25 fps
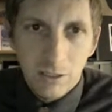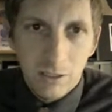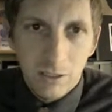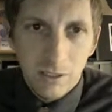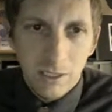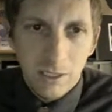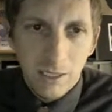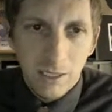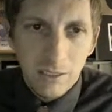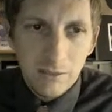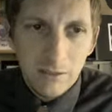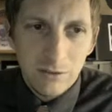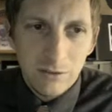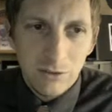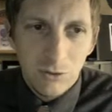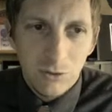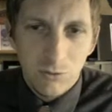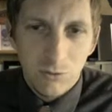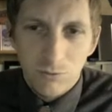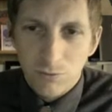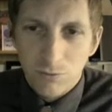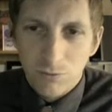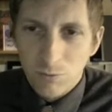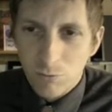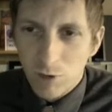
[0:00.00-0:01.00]
Okay,
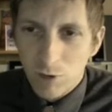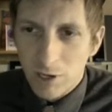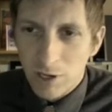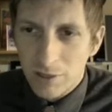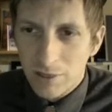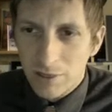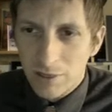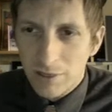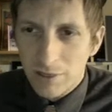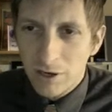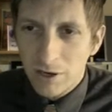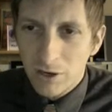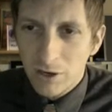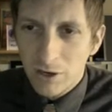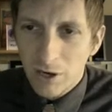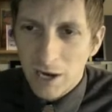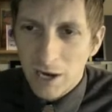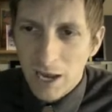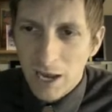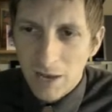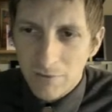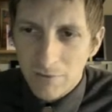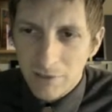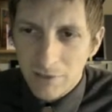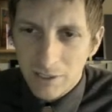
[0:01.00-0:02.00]
so from right there, I
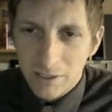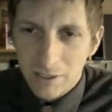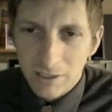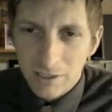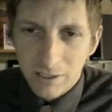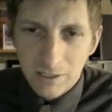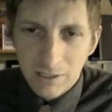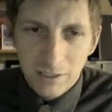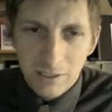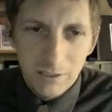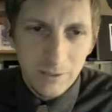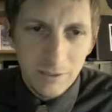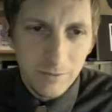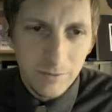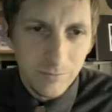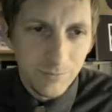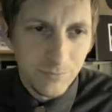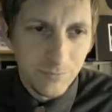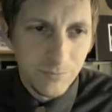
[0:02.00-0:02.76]
have it um,